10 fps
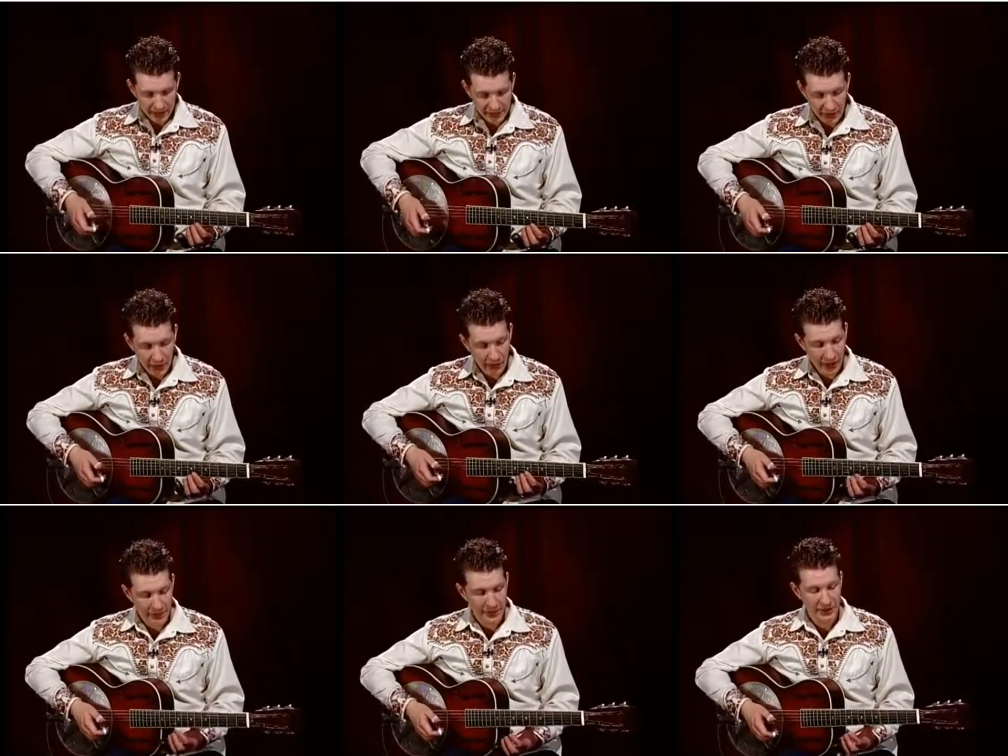it's
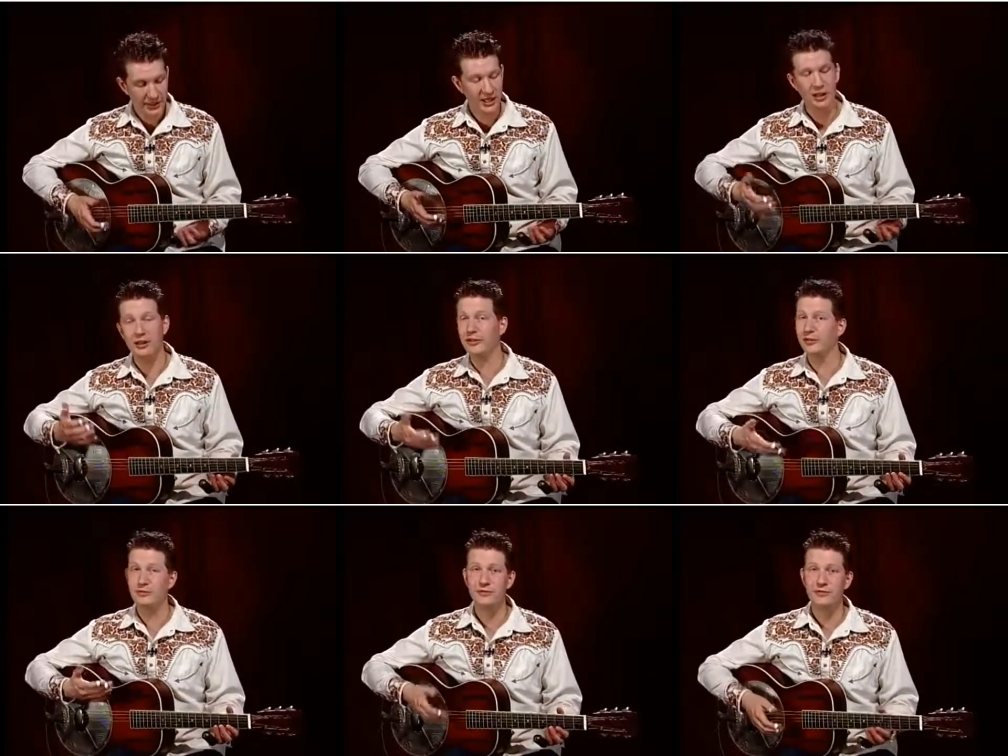all happening again on
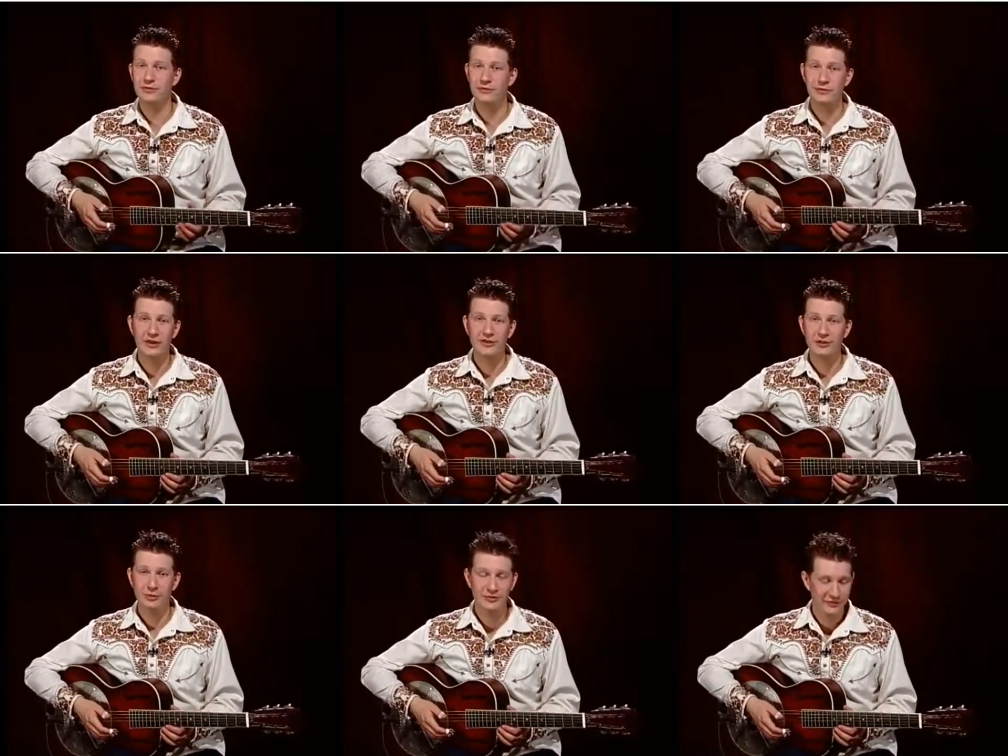the
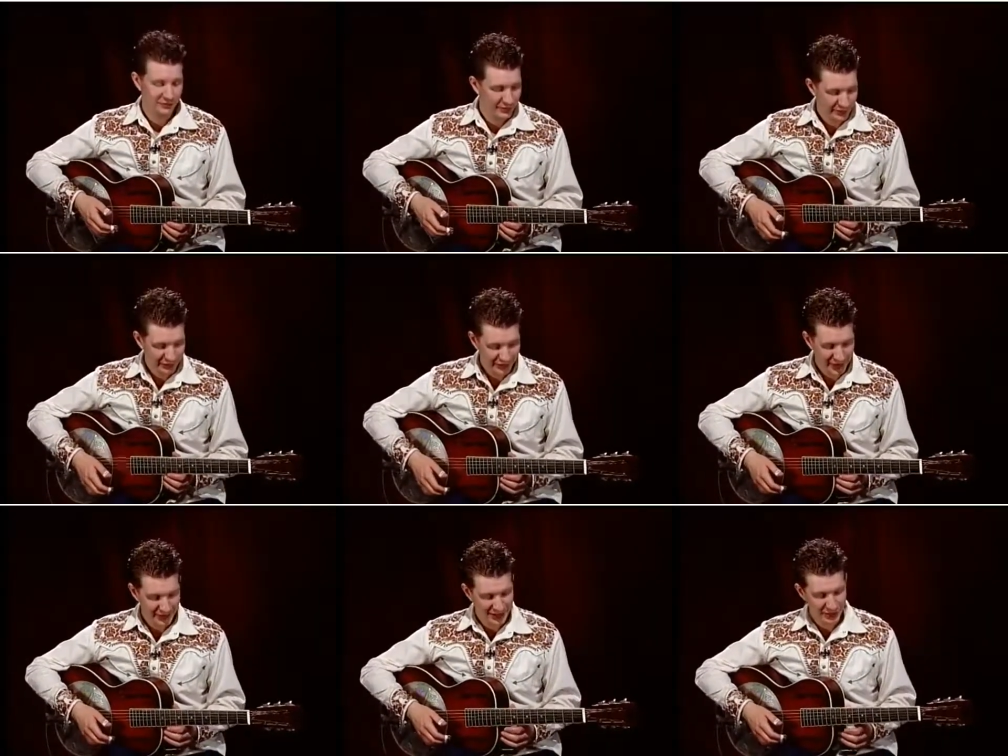frets that we've
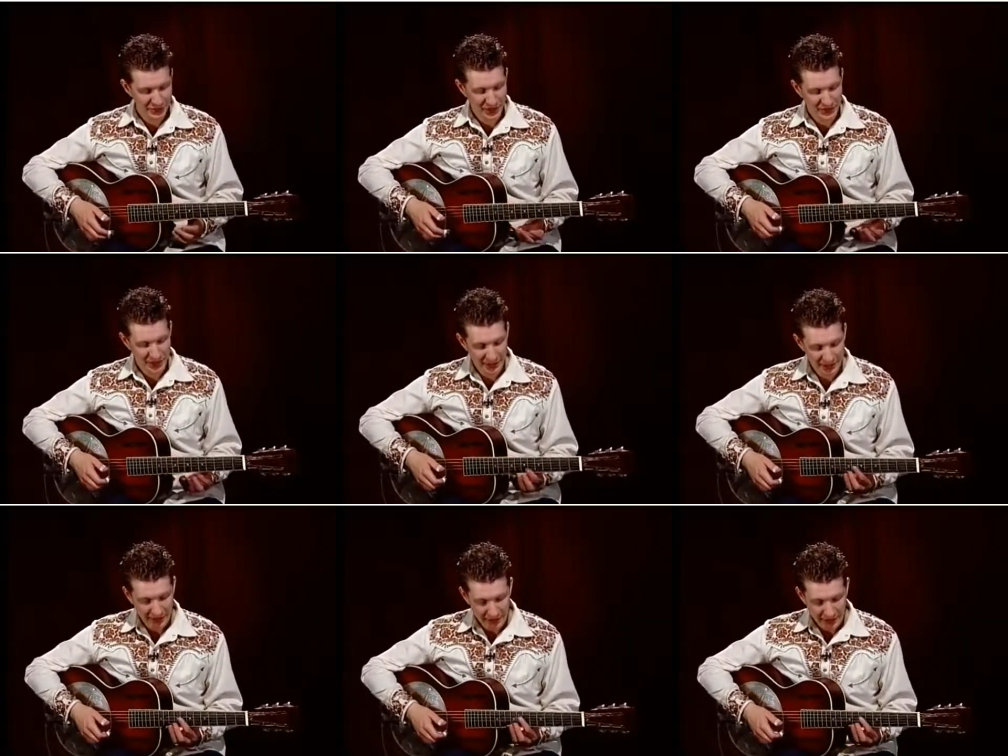looked at time and time
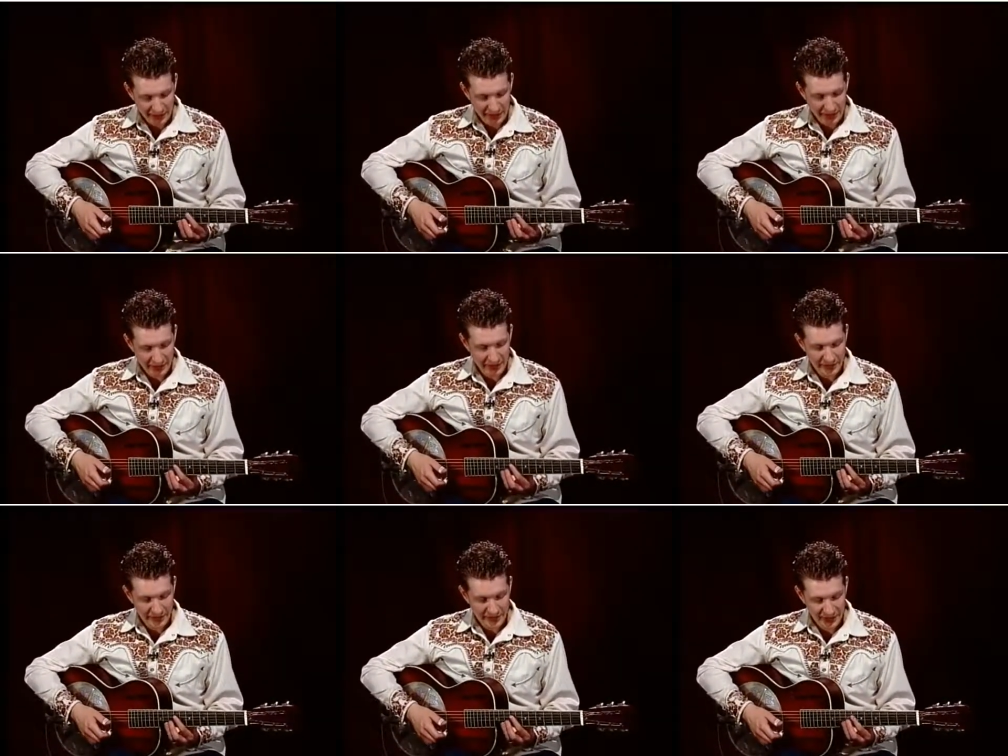again. Going to
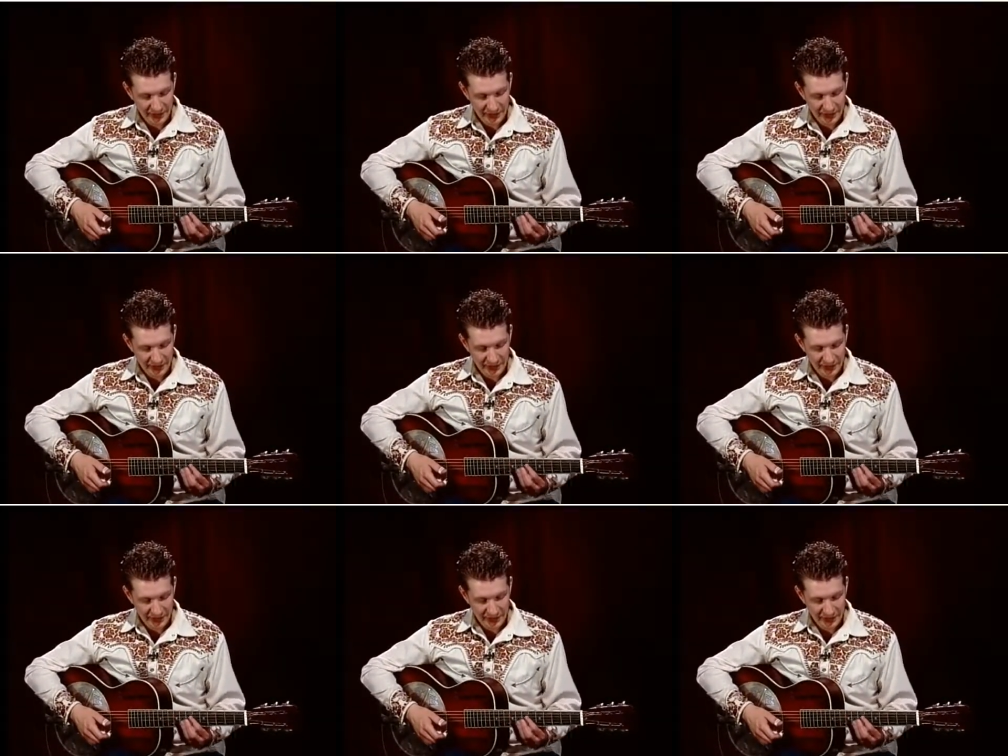be at the